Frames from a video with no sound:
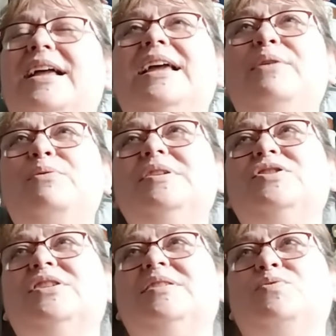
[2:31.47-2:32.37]
He
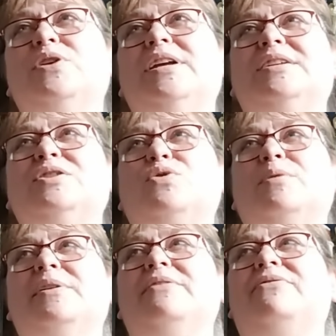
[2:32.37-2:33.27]
was just really
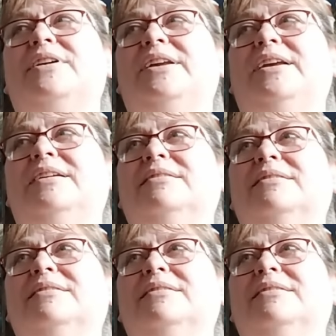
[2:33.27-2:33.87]
extremely funny.